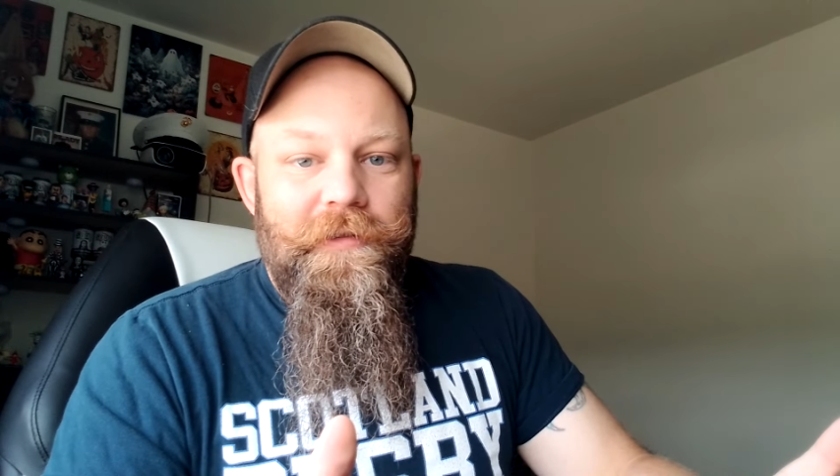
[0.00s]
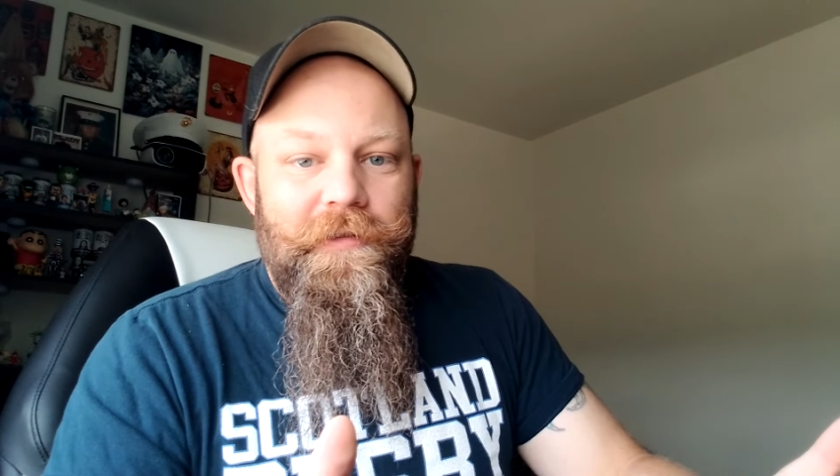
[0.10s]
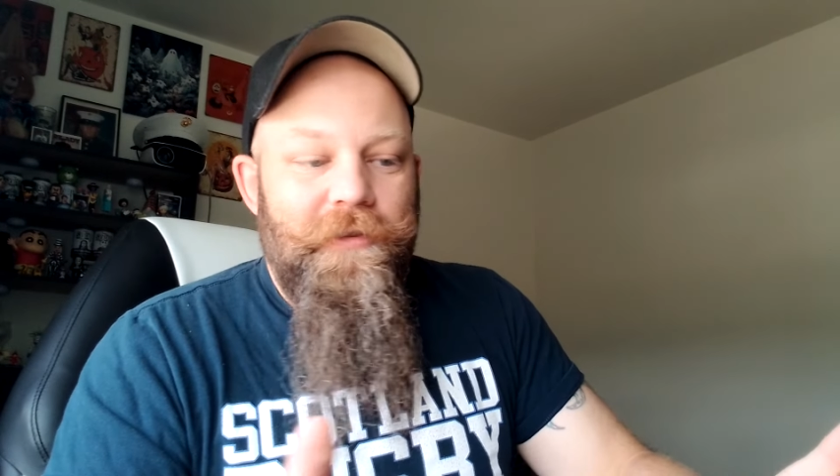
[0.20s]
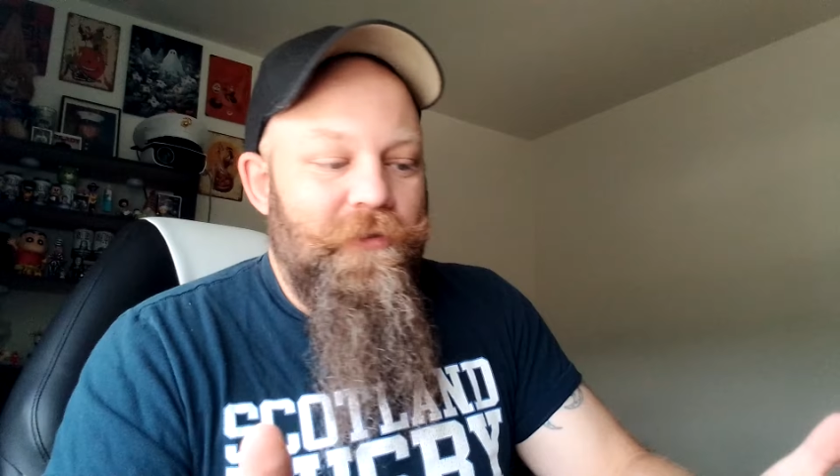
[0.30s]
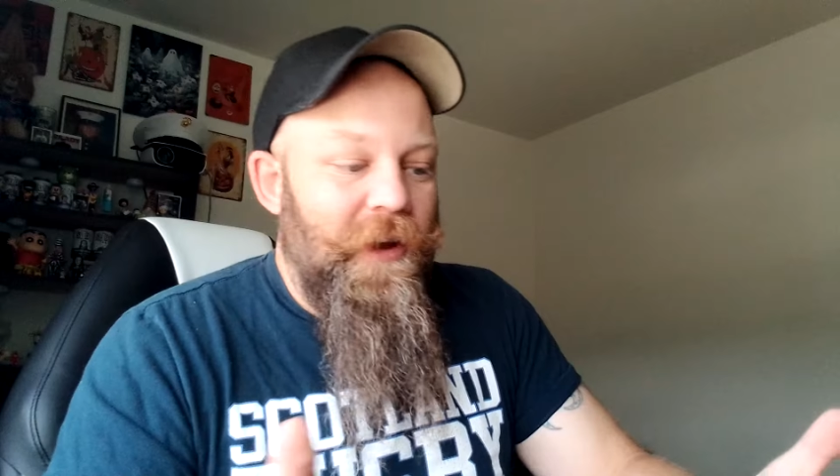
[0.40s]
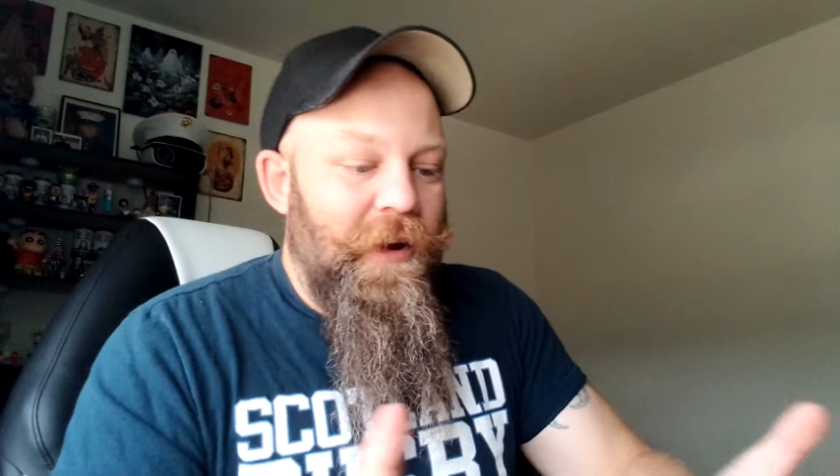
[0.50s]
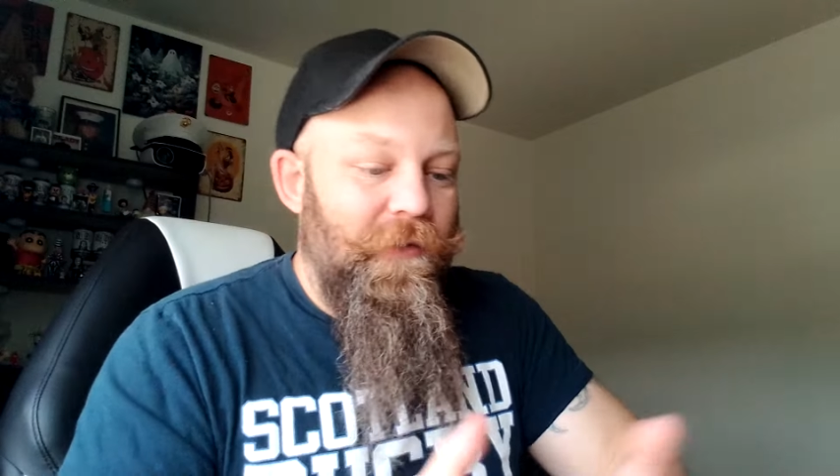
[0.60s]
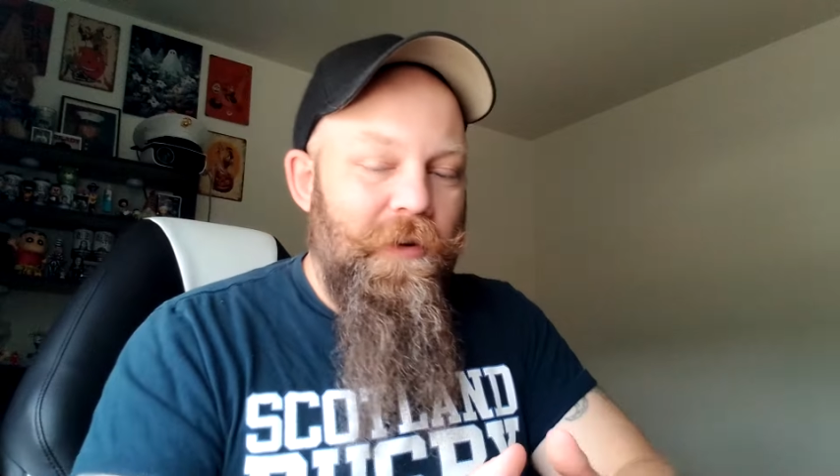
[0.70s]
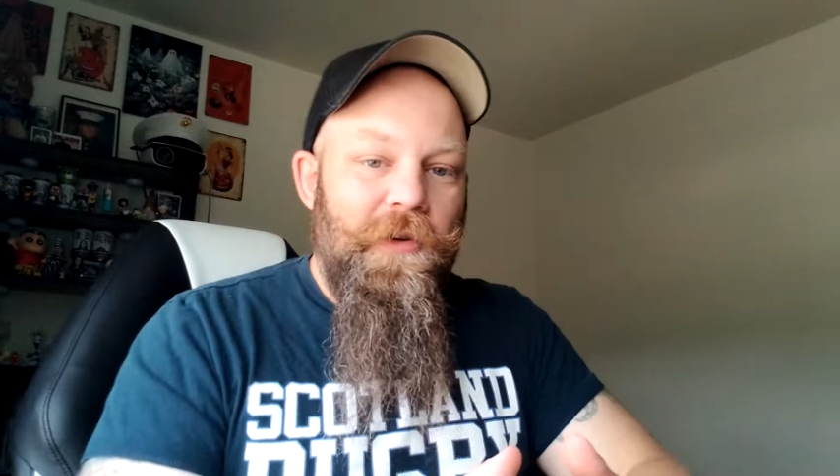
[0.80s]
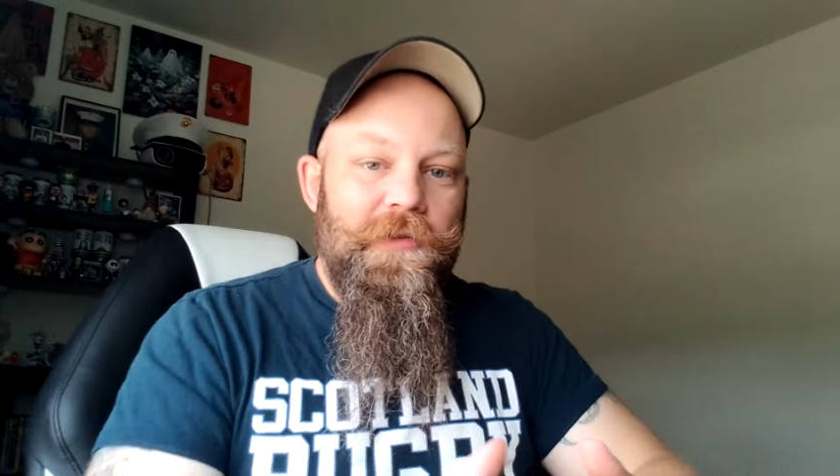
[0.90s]
Your second
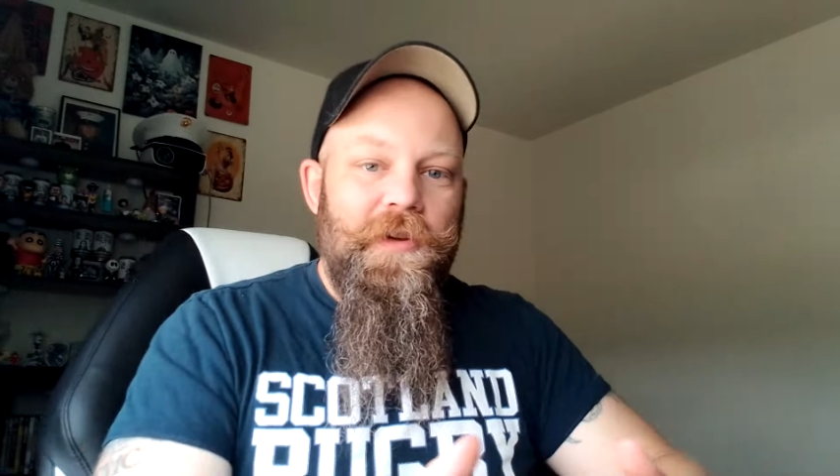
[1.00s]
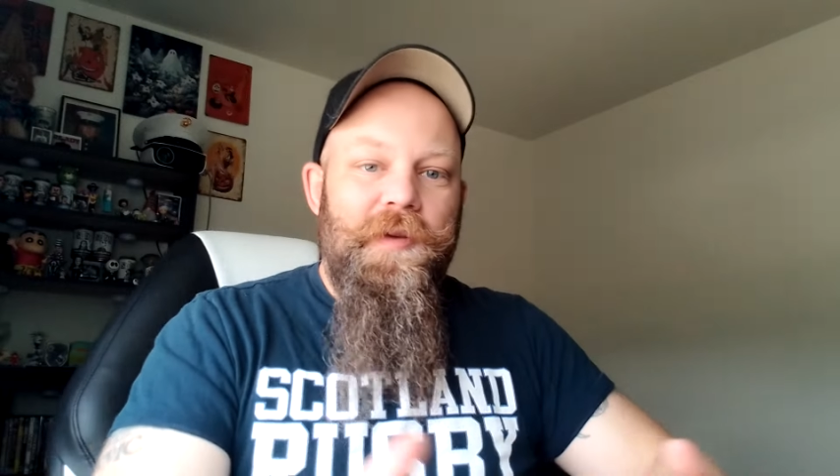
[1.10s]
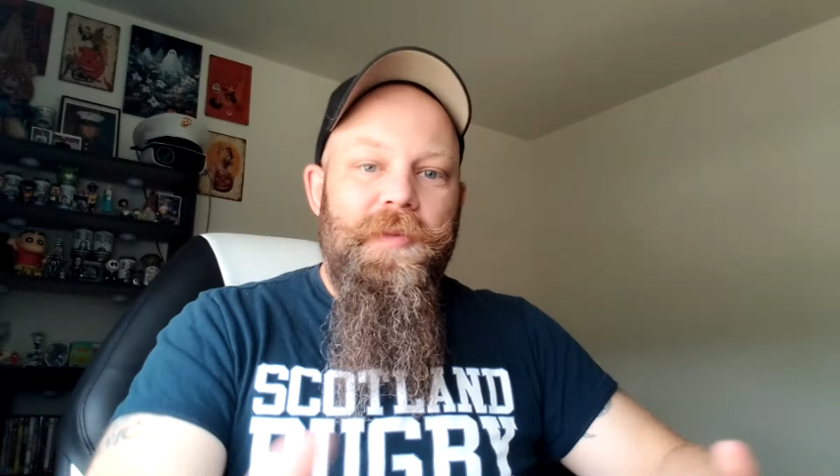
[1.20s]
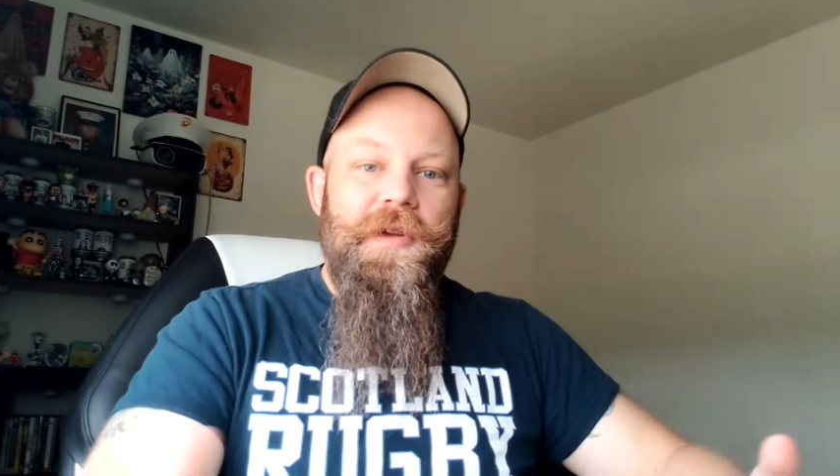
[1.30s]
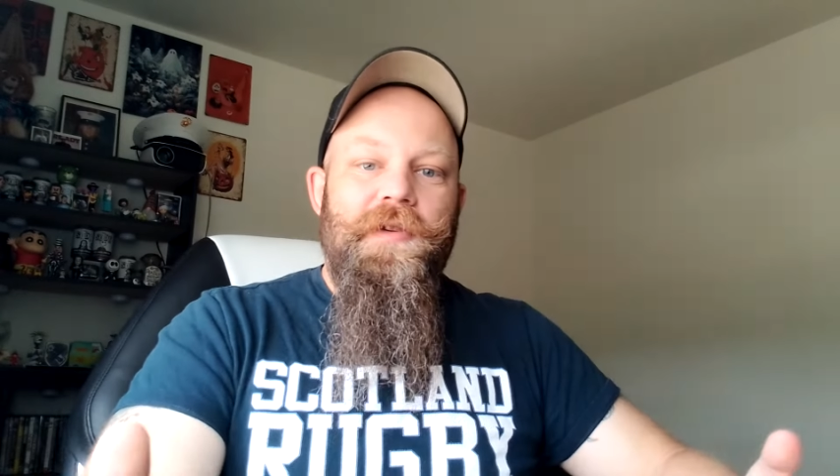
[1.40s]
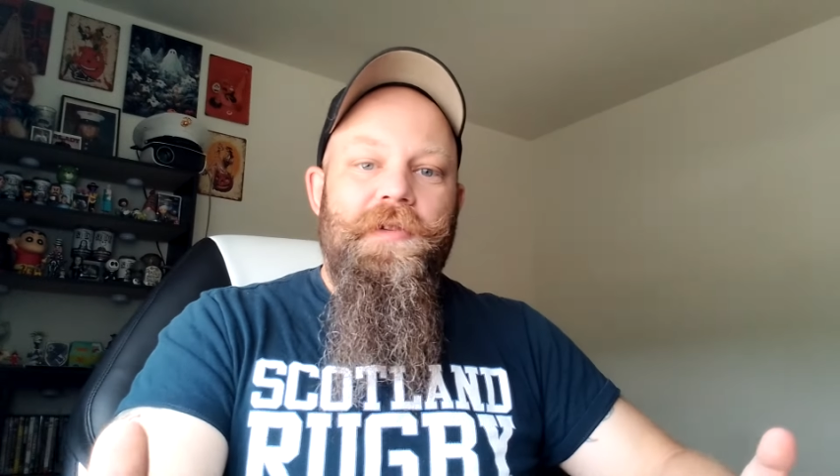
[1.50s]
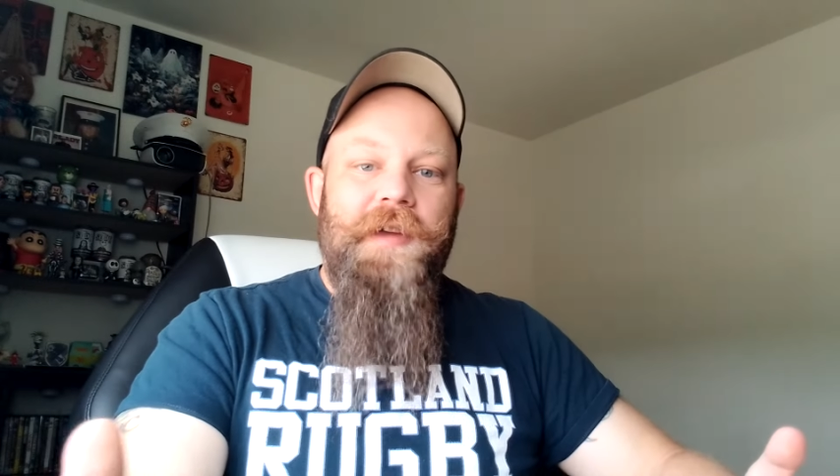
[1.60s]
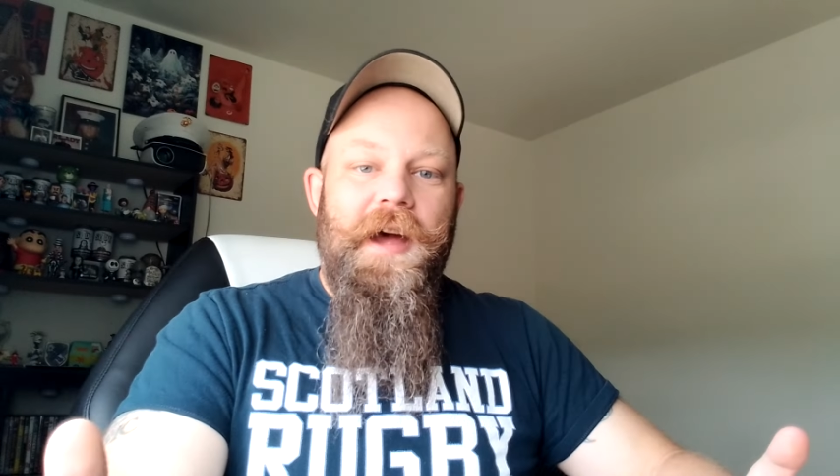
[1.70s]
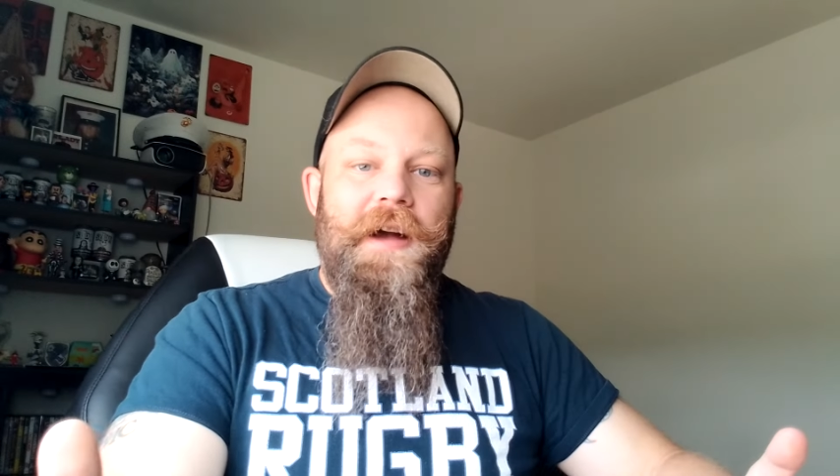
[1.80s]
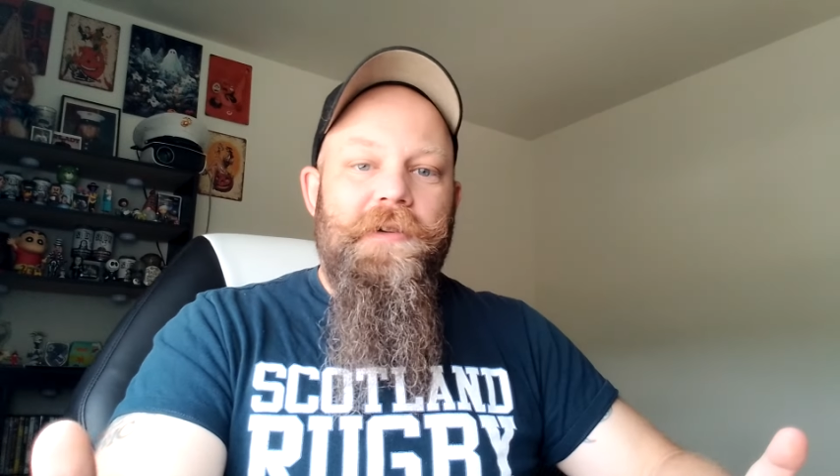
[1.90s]
row is going to be your
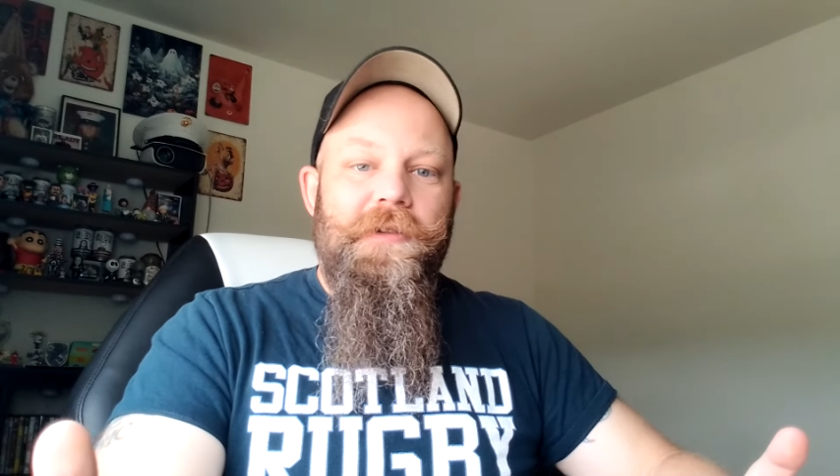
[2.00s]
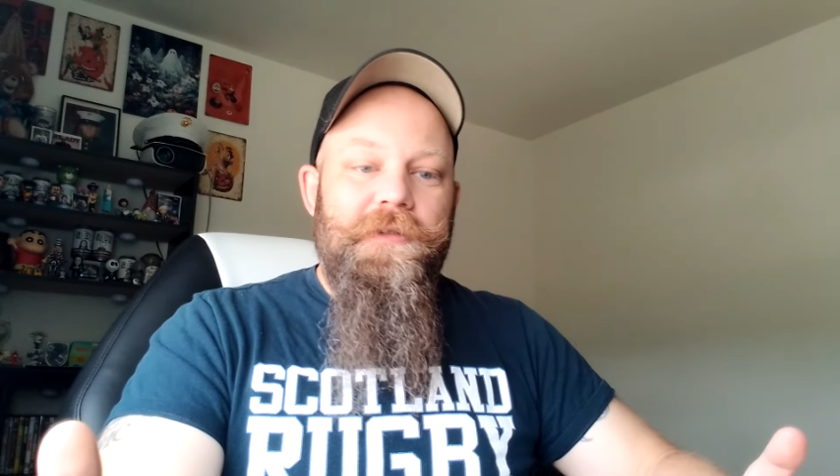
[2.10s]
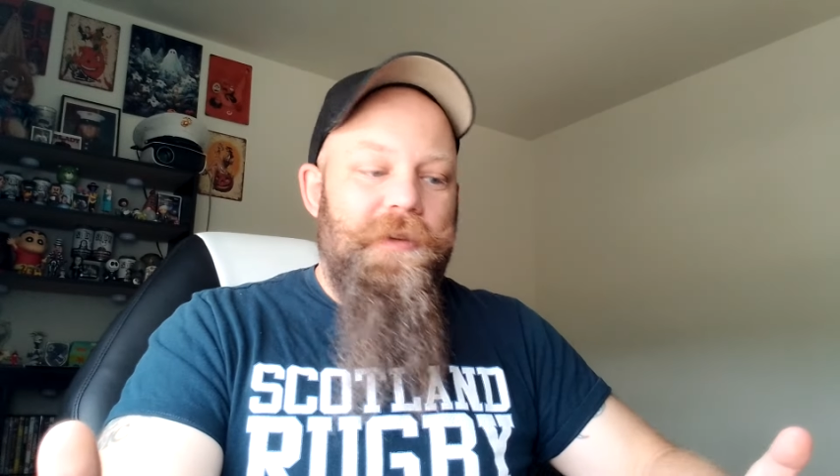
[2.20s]
tackles,